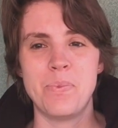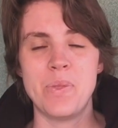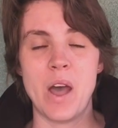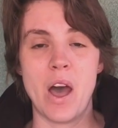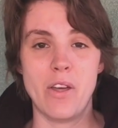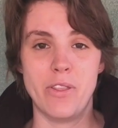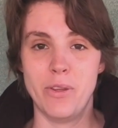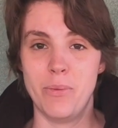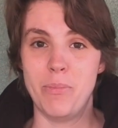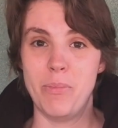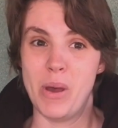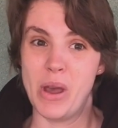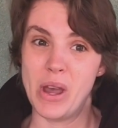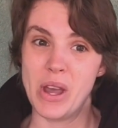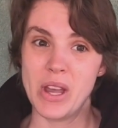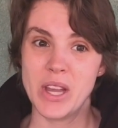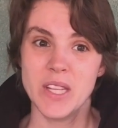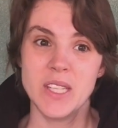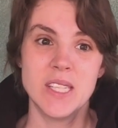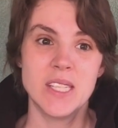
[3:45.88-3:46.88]
other
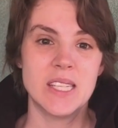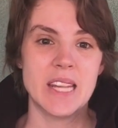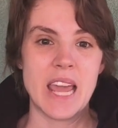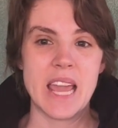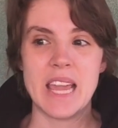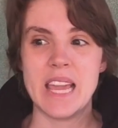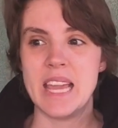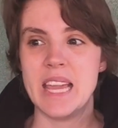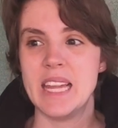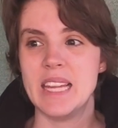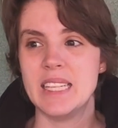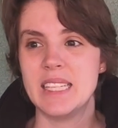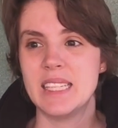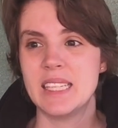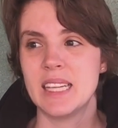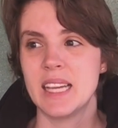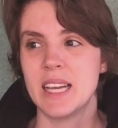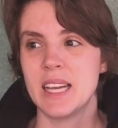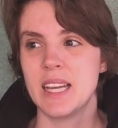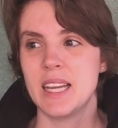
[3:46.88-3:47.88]
birds, they
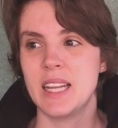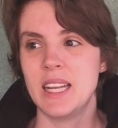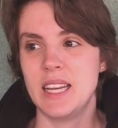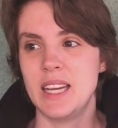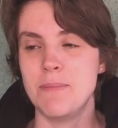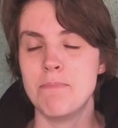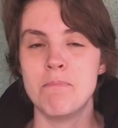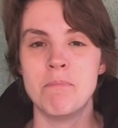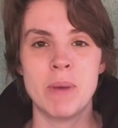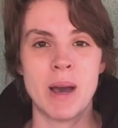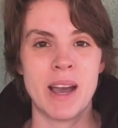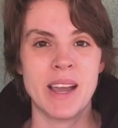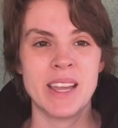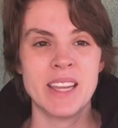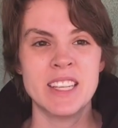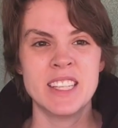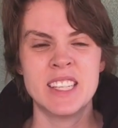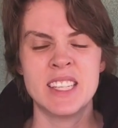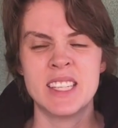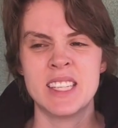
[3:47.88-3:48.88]
eat
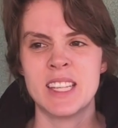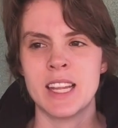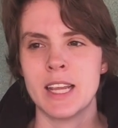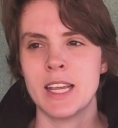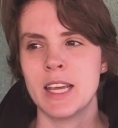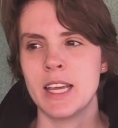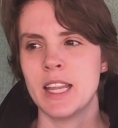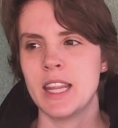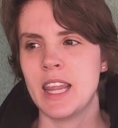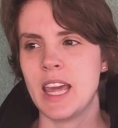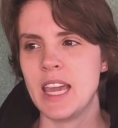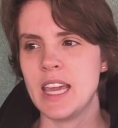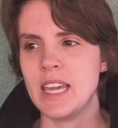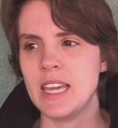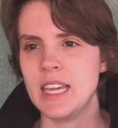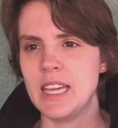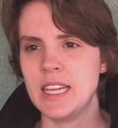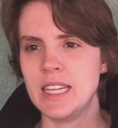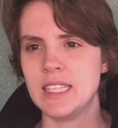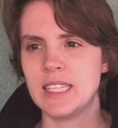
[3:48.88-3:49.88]
mice, they
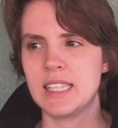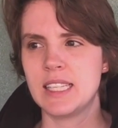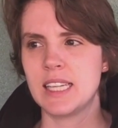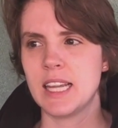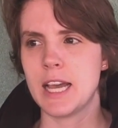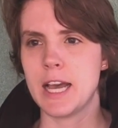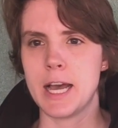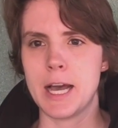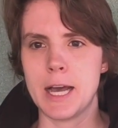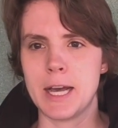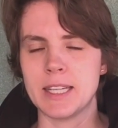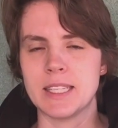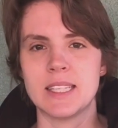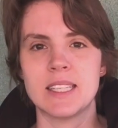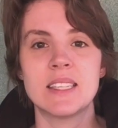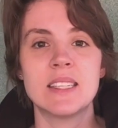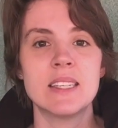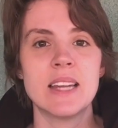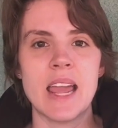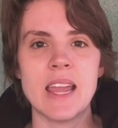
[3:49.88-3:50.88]
eat
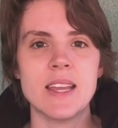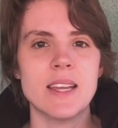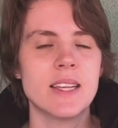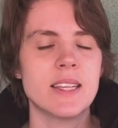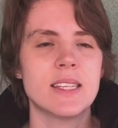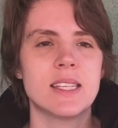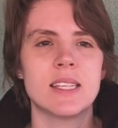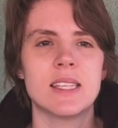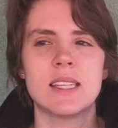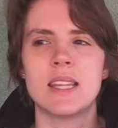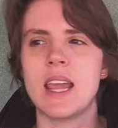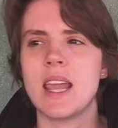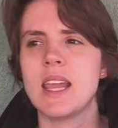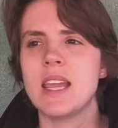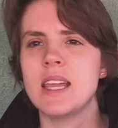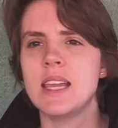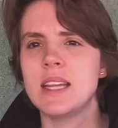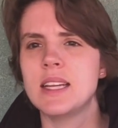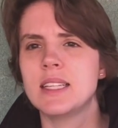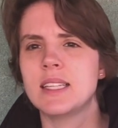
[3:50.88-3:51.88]
snakes, they
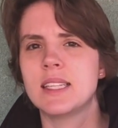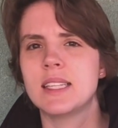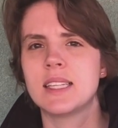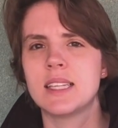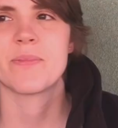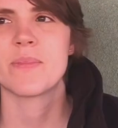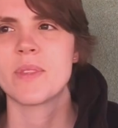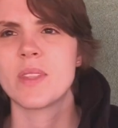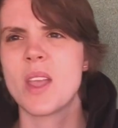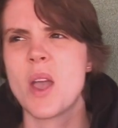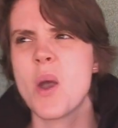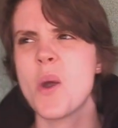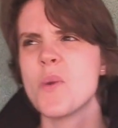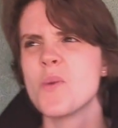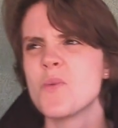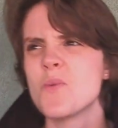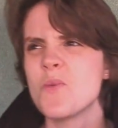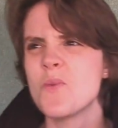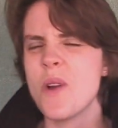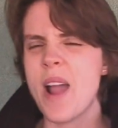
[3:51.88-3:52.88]
eat
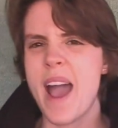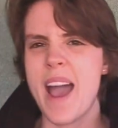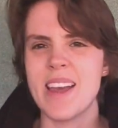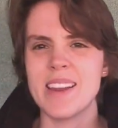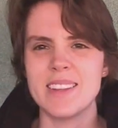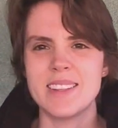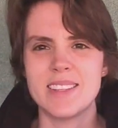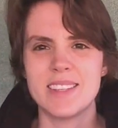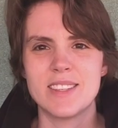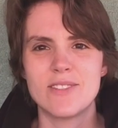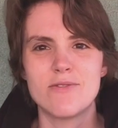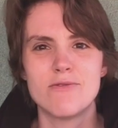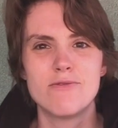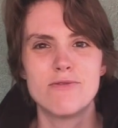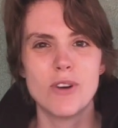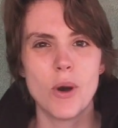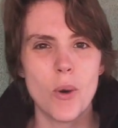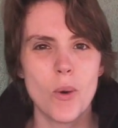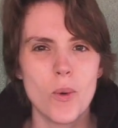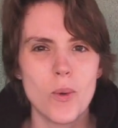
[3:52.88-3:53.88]
rats,
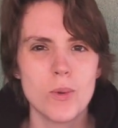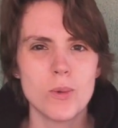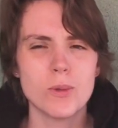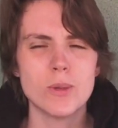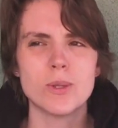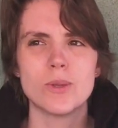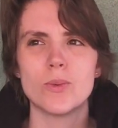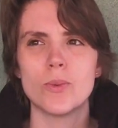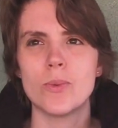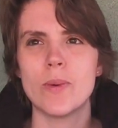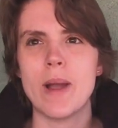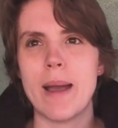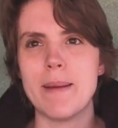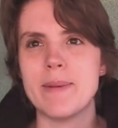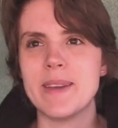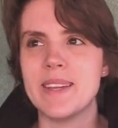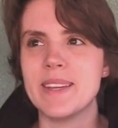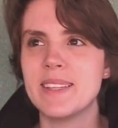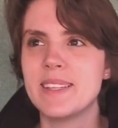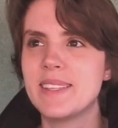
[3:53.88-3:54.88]
voles,
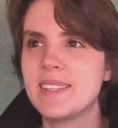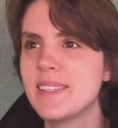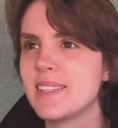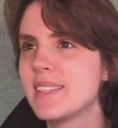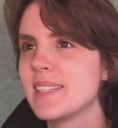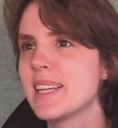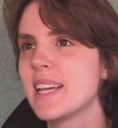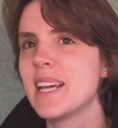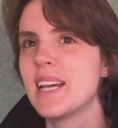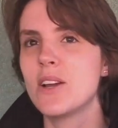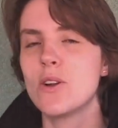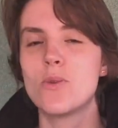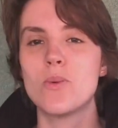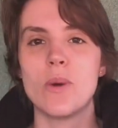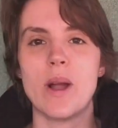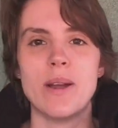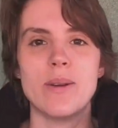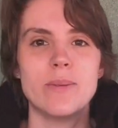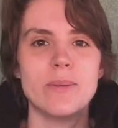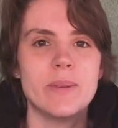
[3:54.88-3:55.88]
rabbits,
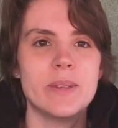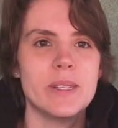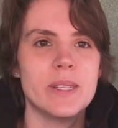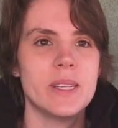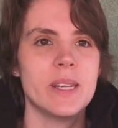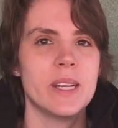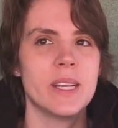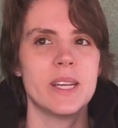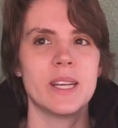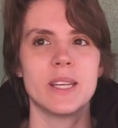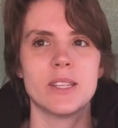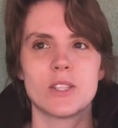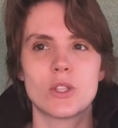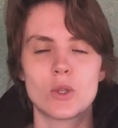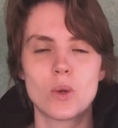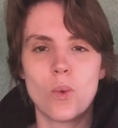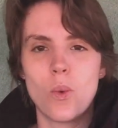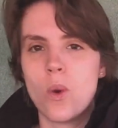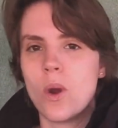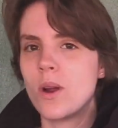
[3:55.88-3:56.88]
ground
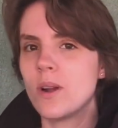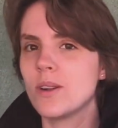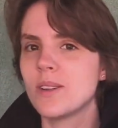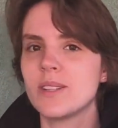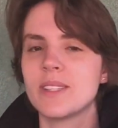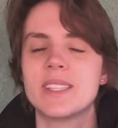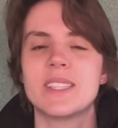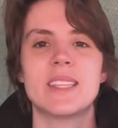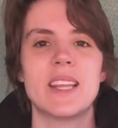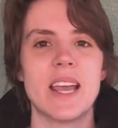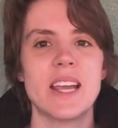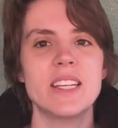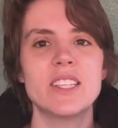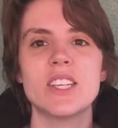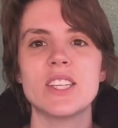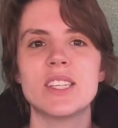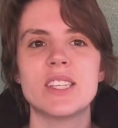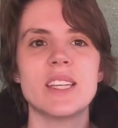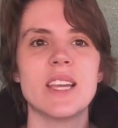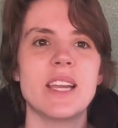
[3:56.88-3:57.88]
squirrels. They
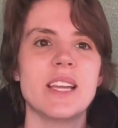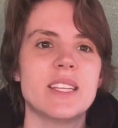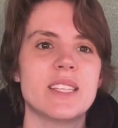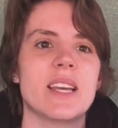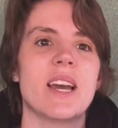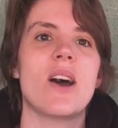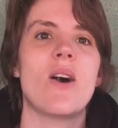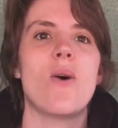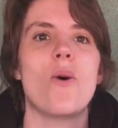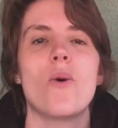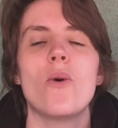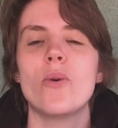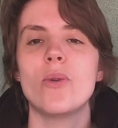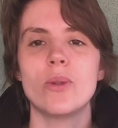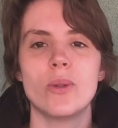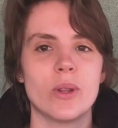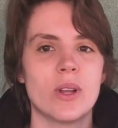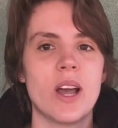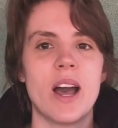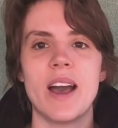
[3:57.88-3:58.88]
just eat all
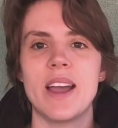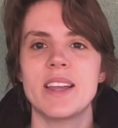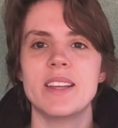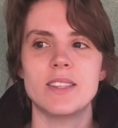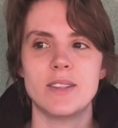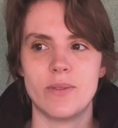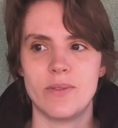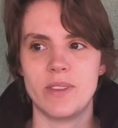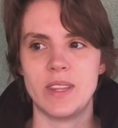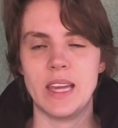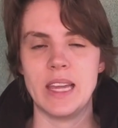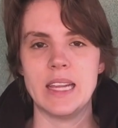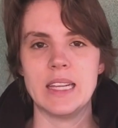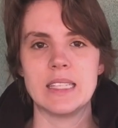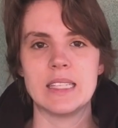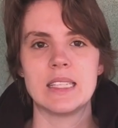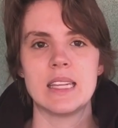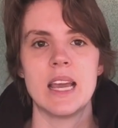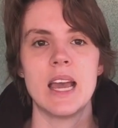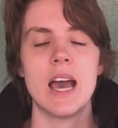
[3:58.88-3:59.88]
kinds of things.